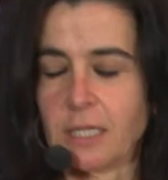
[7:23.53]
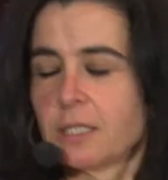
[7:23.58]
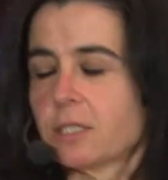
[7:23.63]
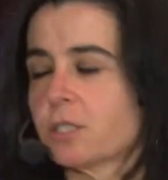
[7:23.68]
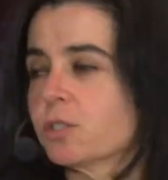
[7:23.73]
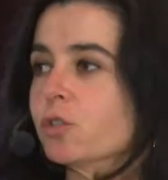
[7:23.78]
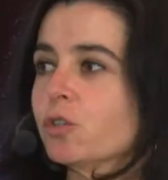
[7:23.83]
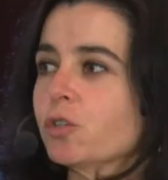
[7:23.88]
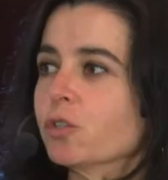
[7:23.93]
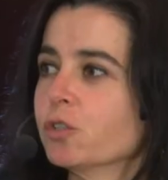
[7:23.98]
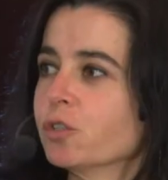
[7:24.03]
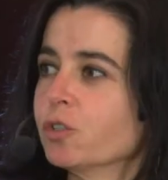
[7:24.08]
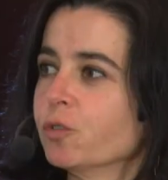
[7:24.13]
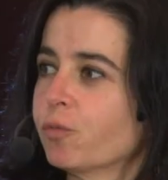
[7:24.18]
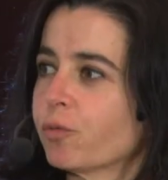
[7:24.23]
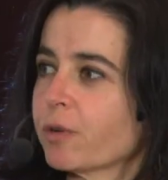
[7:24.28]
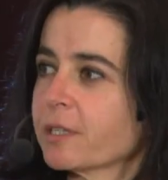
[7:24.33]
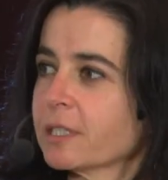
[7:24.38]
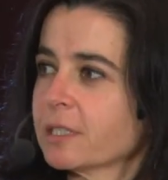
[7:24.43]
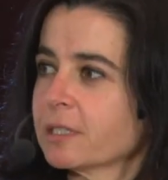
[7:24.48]
So
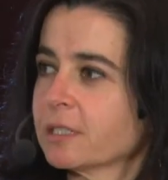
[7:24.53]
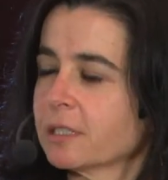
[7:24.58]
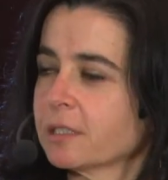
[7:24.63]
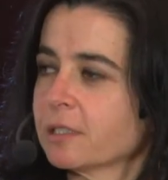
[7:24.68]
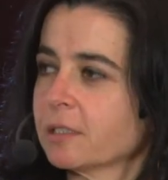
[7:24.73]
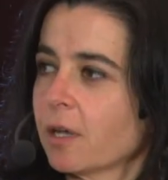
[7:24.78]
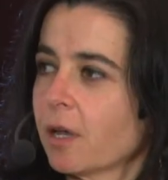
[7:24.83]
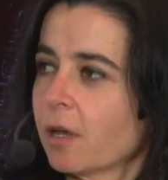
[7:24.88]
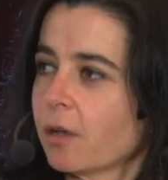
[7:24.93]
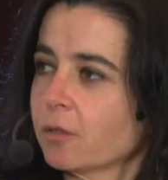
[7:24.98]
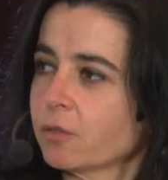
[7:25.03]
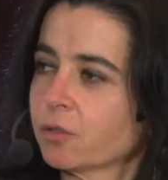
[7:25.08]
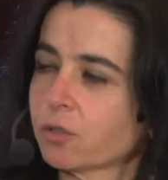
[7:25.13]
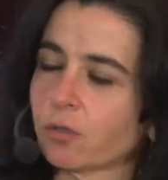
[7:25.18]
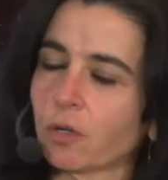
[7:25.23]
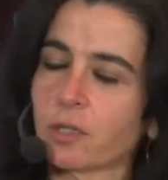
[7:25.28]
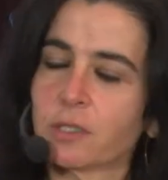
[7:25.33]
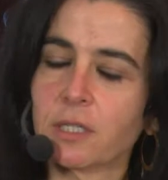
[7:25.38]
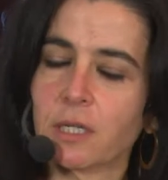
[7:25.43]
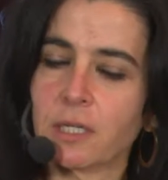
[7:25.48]
you presented
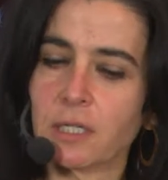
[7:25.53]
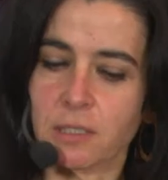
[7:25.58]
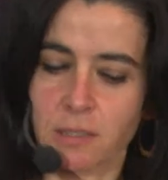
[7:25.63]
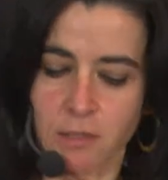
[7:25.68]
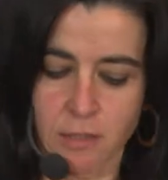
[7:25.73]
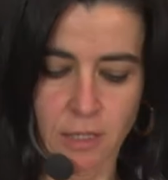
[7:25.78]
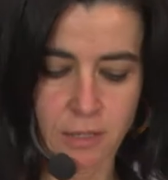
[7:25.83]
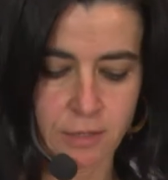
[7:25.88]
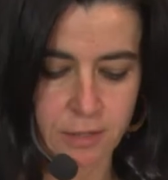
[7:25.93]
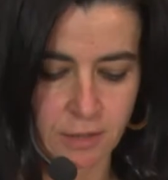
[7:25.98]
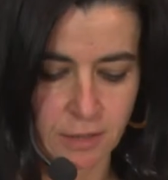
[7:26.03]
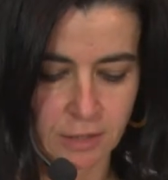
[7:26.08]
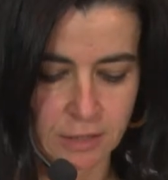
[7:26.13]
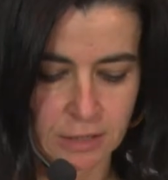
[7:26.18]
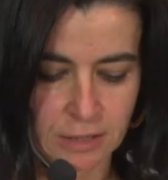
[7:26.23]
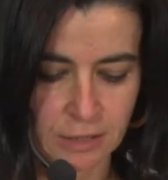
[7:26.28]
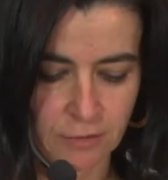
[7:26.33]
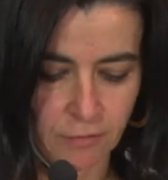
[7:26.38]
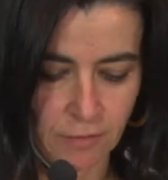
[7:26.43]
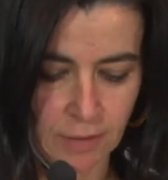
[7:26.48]
to us that it's an
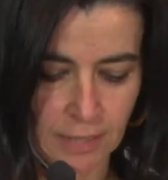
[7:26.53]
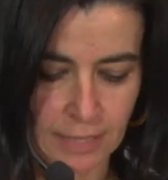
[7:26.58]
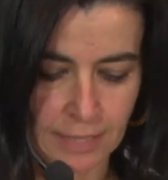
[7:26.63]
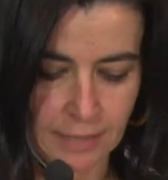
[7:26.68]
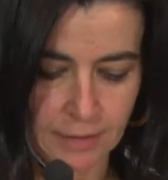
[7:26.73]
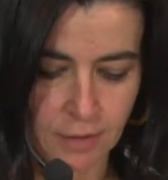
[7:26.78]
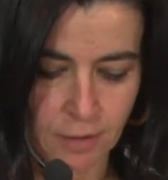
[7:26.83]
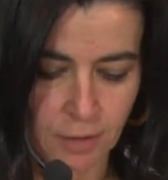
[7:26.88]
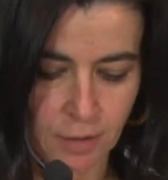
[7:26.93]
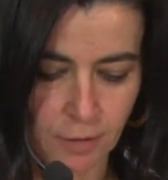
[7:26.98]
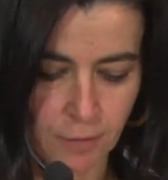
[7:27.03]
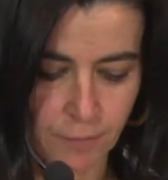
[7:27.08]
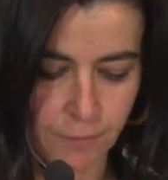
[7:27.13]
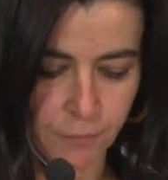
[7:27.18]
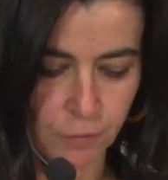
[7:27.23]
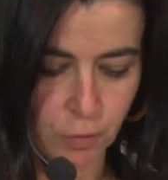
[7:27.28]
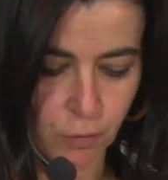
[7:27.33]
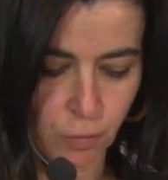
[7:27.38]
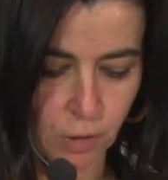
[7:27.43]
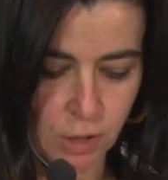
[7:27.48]
alternative,
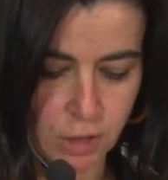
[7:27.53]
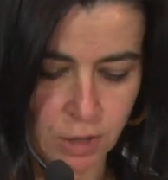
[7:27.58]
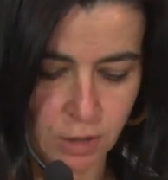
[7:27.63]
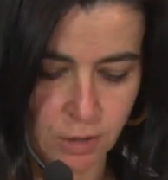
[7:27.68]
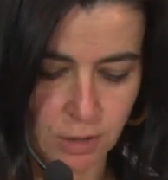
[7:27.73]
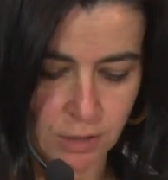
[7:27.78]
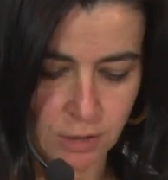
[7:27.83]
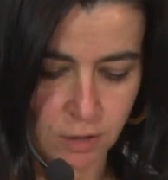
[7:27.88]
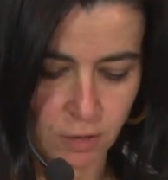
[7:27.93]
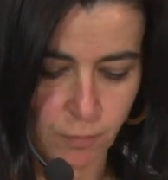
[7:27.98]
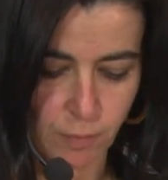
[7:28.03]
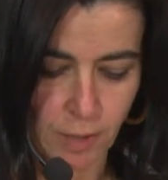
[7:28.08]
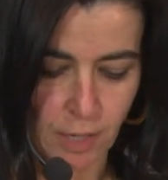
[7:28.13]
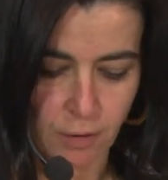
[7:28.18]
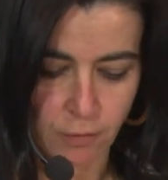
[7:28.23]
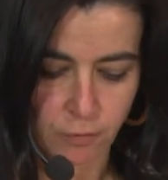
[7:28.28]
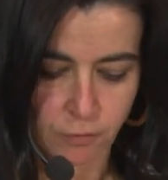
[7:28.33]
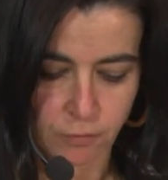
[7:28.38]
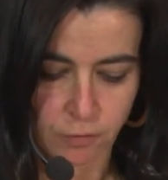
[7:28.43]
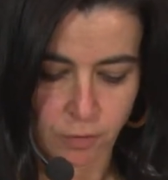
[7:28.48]
and the question is
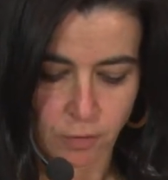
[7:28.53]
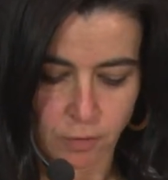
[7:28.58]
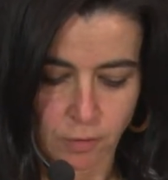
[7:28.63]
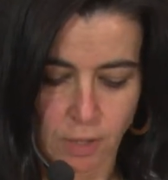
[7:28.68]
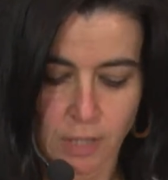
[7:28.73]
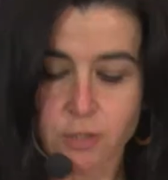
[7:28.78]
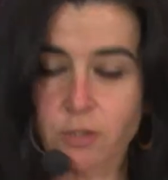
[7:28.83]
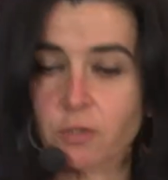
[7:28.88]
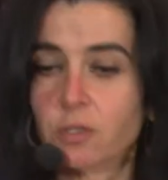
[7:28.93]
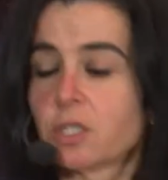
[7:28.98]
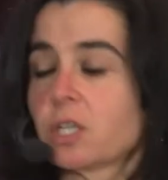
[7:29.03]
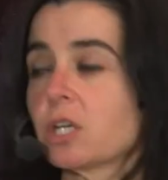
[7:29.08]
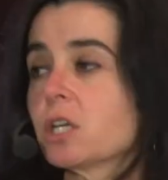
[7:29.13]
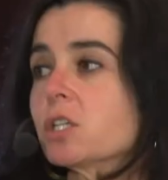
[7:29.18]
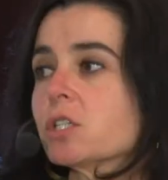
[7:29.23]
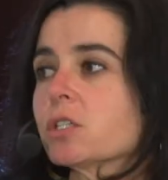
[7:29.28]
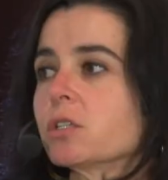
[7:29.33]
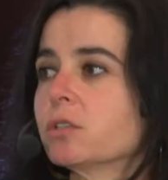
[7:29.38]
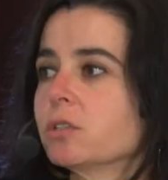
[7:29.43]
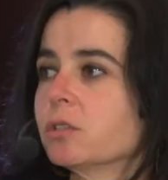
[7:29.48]
about
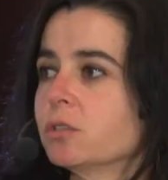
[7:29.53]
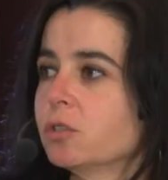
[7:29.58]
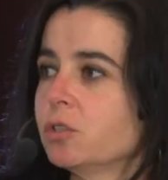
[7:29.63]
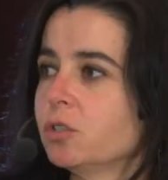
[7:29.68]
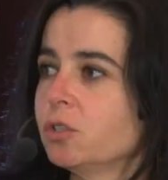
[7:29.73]
association.